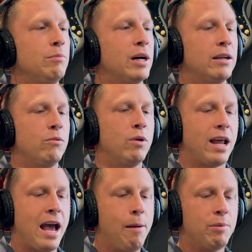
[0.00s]
But what
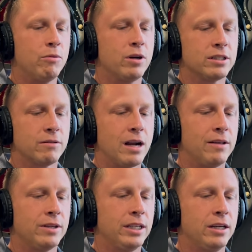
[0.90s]
happened was
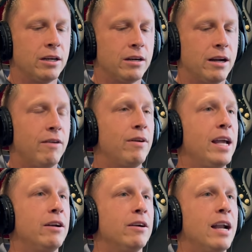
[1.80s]
around the year of 8
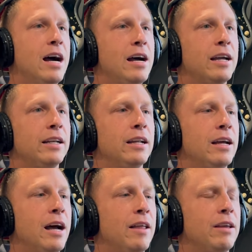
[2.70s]
or 9,
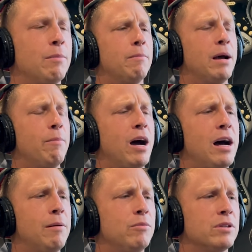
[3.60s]
I think my
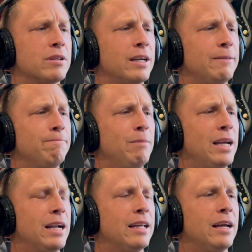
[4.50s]
mom was like,
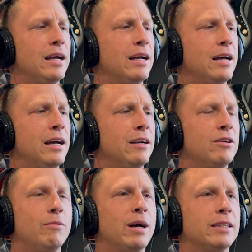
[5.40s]
I don't
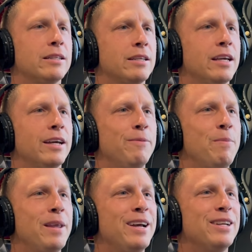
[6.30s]
know about this kid.
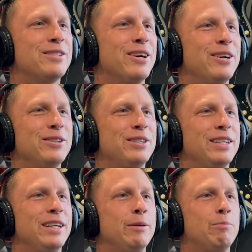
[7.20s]
So
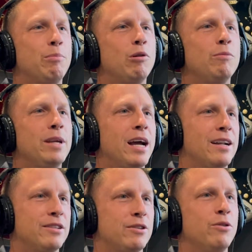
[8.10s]
she pulled me
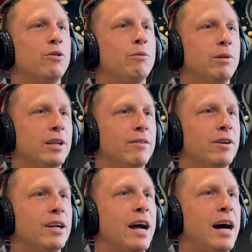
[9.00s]
out of school, believe it
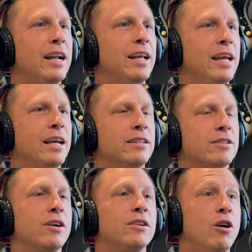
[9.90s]
or not, and
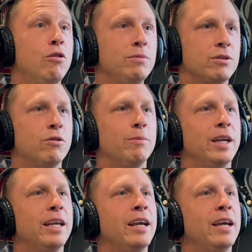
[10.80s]
started homeschooling.